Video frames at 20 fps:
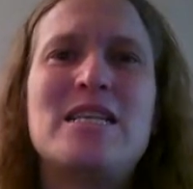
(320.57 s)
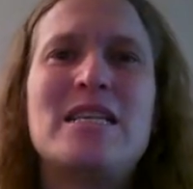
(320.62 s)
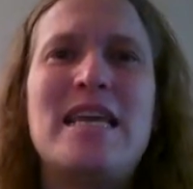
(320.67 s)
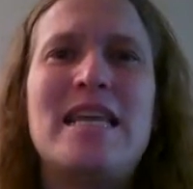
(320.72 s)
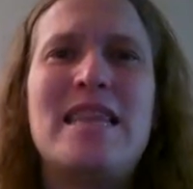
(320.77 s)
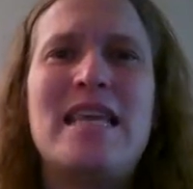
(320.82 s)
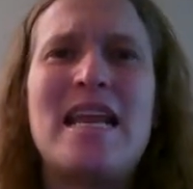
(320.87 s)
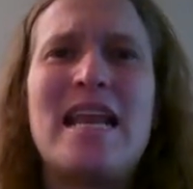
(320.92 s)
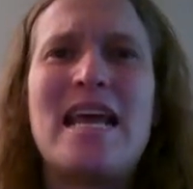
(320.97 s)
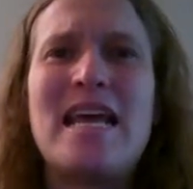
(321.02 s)

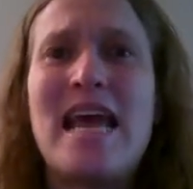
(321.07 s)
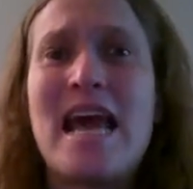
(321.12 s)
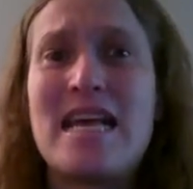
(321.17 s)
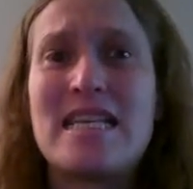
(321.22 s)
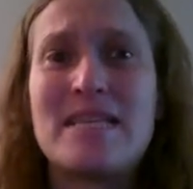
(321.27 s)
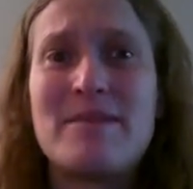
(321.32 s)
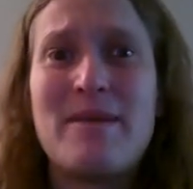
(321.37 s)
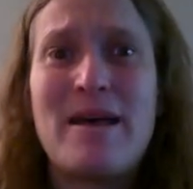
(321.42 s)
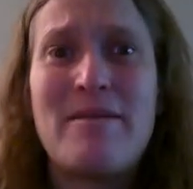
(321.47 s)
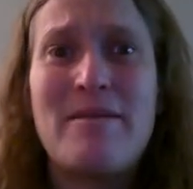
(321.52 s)
And then I
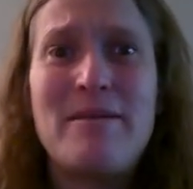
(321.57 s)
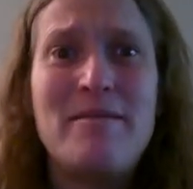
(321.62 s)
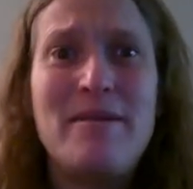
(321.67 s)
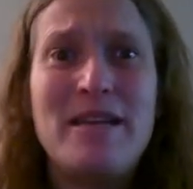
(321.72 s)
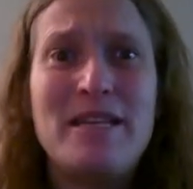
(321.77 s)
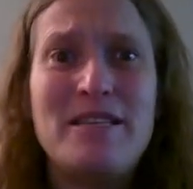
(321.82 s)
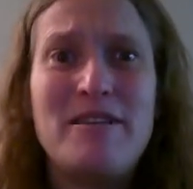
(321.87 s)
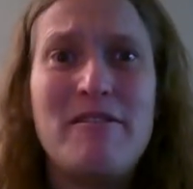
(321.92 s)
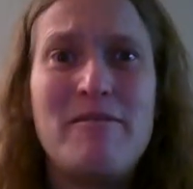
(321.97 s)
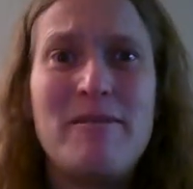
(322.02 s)
ask them, how many
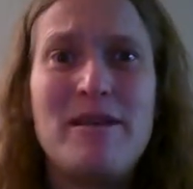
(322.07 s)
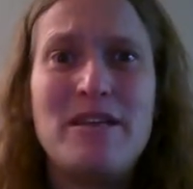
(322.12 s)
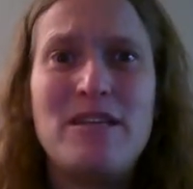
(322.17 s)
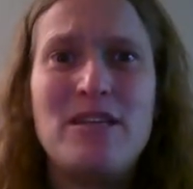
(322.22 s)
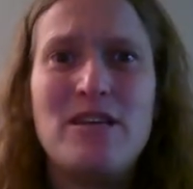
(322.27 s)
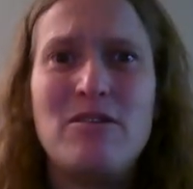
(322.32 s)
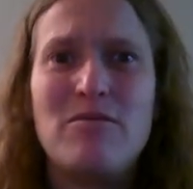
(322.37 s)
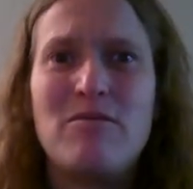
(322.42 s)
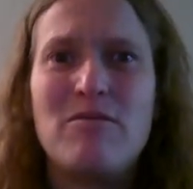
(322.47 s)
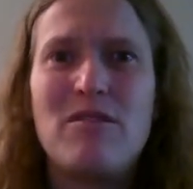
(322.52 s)
meetings have you been
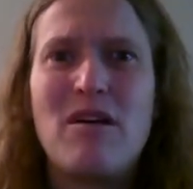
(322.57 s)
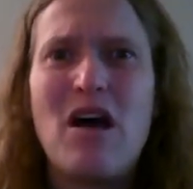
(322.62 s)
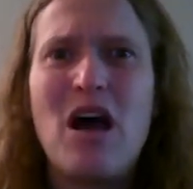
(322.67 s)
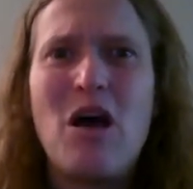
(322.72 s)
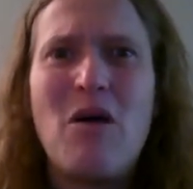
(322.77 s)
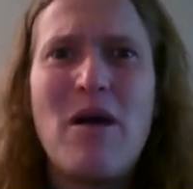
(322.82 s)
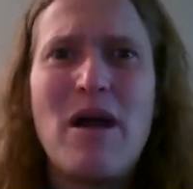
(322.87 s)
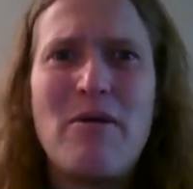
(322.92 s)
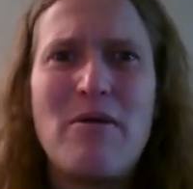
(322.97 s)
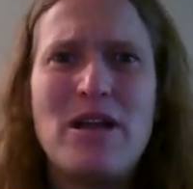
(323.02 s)
to?
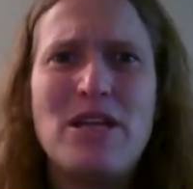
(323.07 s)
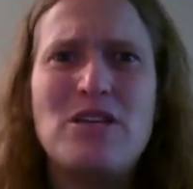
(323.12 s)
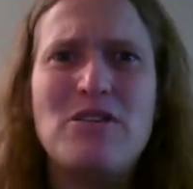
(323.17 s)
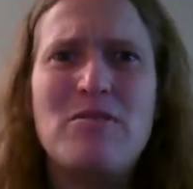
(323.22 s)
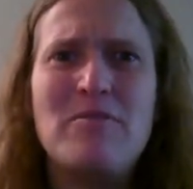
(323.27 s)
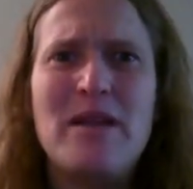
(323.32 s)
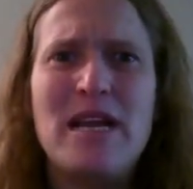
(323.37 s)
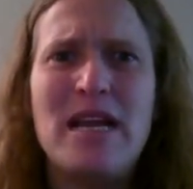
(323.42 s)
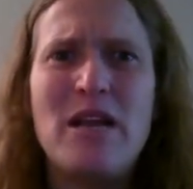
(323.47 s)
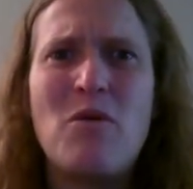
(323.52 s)
Oh, I went to a
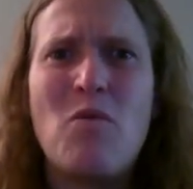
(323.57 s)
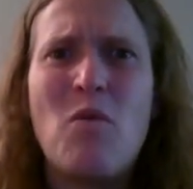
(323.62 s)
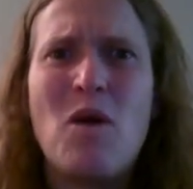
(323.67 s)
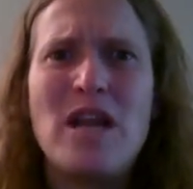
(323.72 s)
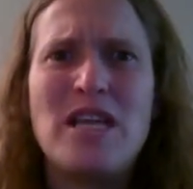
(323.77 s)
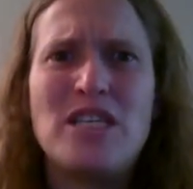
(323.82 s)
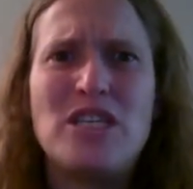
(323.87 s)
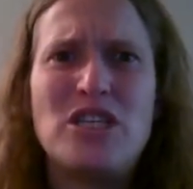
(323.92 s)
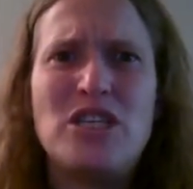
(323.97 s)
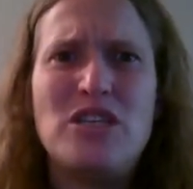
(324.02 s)
meeting
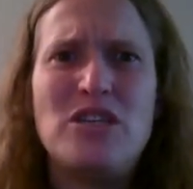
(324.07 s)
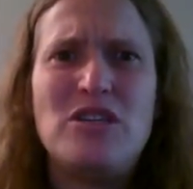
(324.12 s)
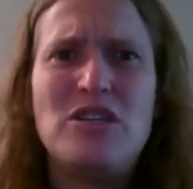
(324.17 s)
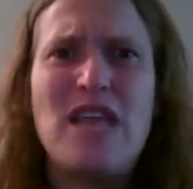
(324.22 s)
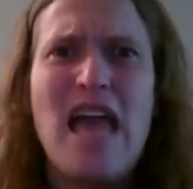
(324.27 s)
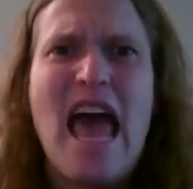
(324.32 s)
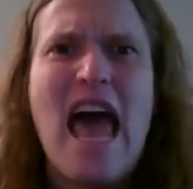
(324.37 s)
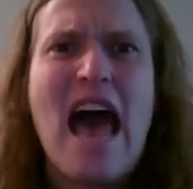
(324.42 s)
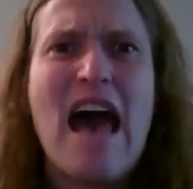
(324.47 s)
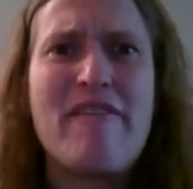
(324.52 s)
once,
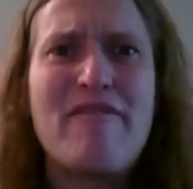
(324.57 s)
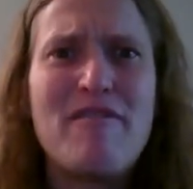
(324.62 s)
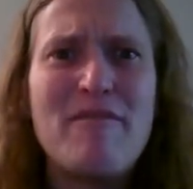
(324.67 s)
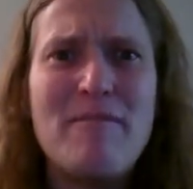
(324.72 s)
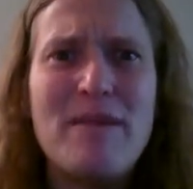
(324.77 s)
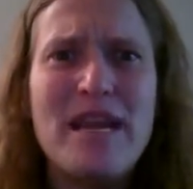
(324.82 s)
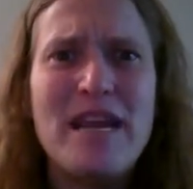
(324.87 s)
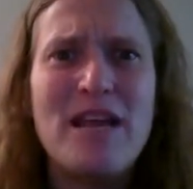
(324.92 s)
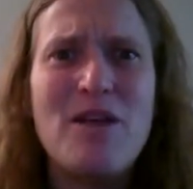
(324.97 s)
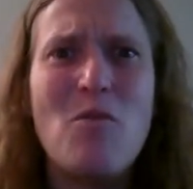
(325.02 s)
half a
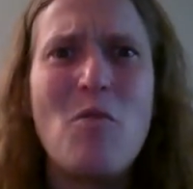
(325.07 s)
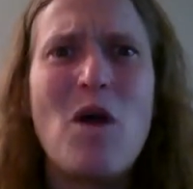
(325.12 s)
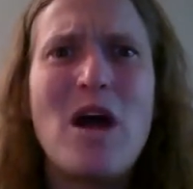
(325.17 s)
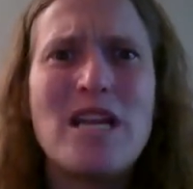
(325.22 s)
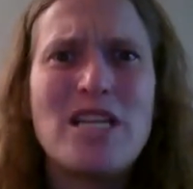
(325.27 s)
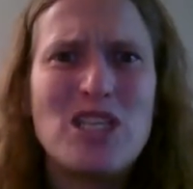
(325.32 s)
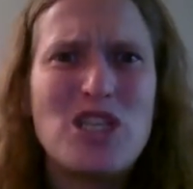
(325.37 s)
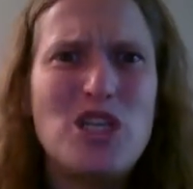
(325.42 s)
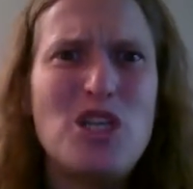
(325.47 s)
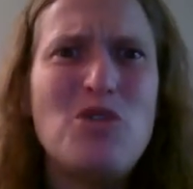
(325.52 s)
meeting
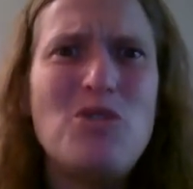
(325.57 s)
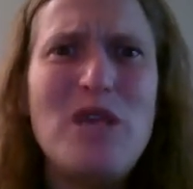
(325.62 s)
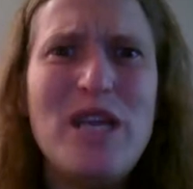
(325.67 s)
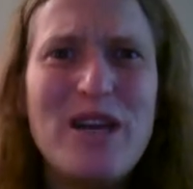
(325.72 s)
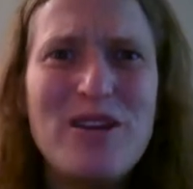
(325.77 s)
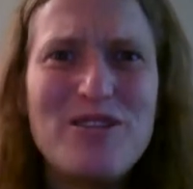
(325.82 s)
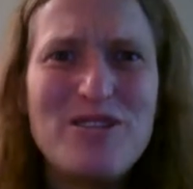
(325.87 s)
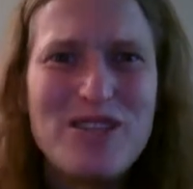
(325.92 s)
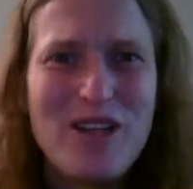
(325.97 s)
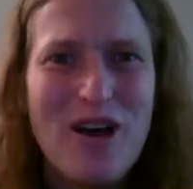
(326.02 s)
once 2
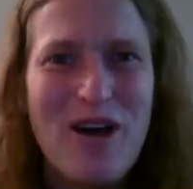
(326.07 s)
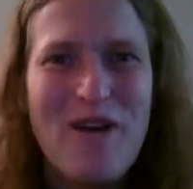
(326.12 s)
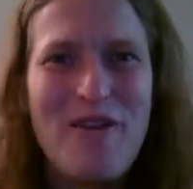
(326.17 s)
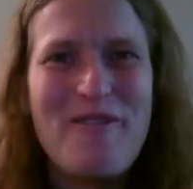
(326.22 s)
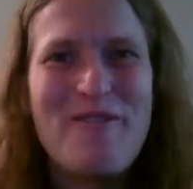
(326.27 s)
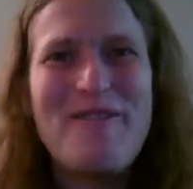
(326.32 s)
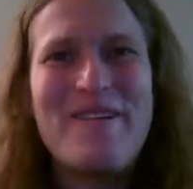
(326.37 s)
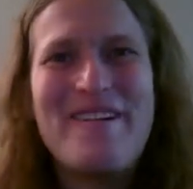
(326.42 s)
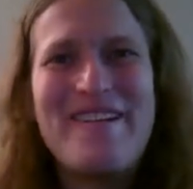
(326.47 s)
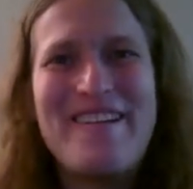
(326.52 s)
years ago.